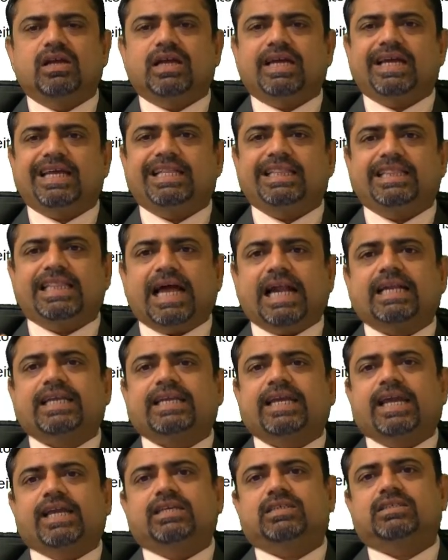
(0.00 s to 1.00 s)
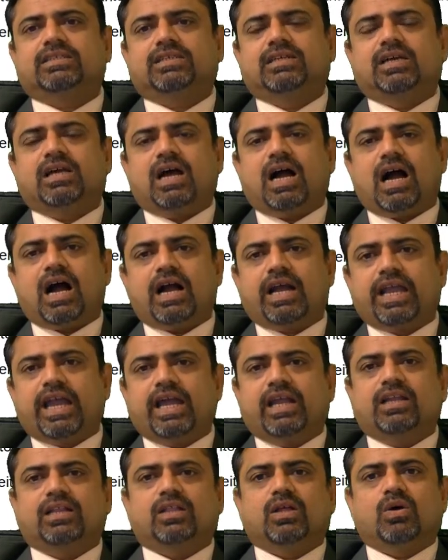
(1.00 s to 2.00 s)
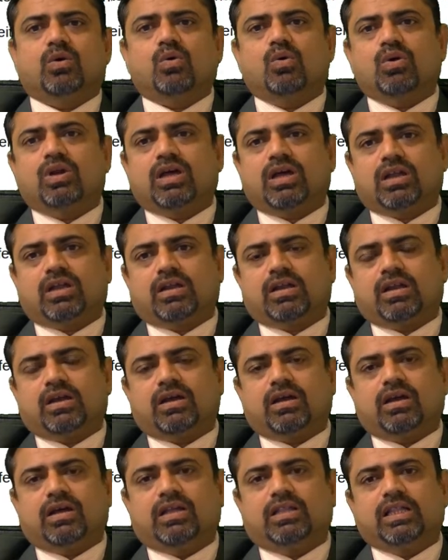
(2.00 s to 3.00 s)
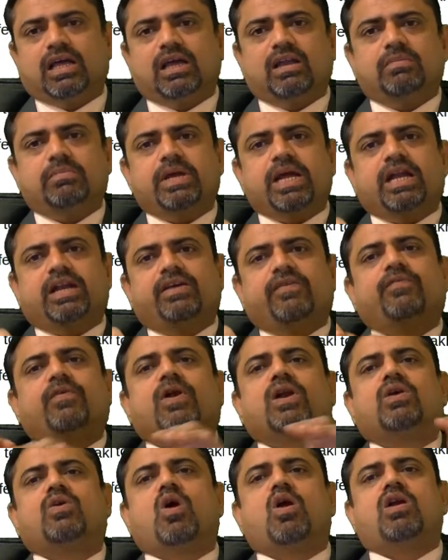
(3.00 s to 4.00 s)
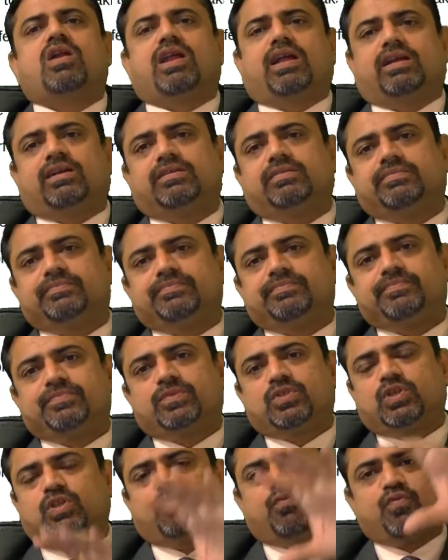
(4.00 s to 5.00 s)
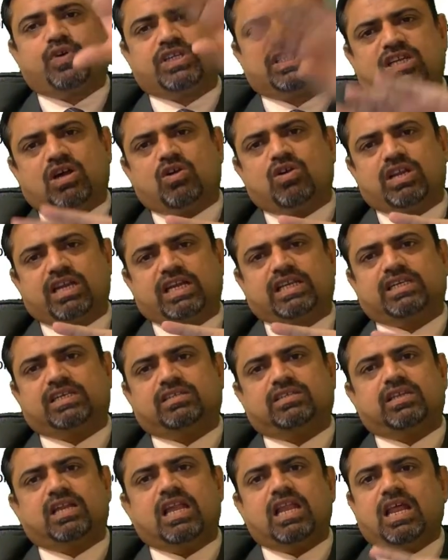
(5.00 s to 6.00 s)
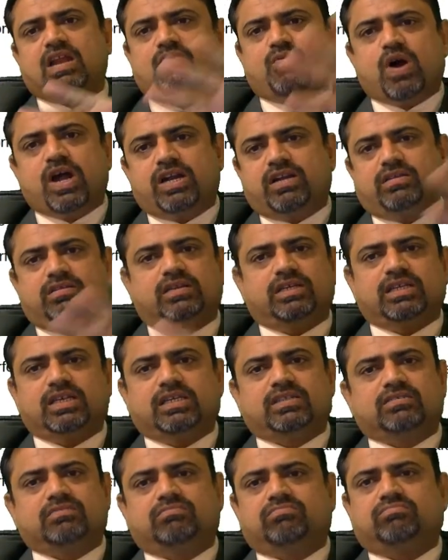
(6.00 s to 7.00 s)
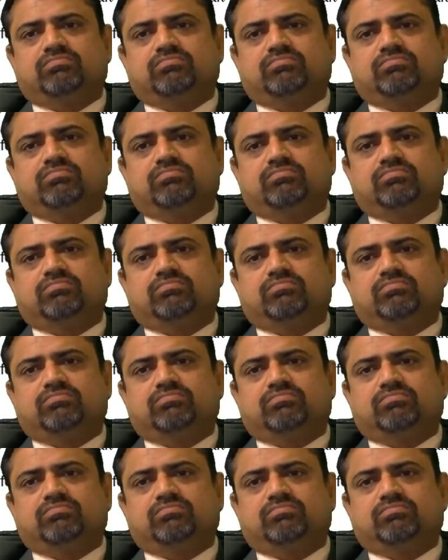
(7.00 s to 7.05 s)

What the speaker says: in that case, again the owner, there will be a different contract. So the first contract is null and void. It has,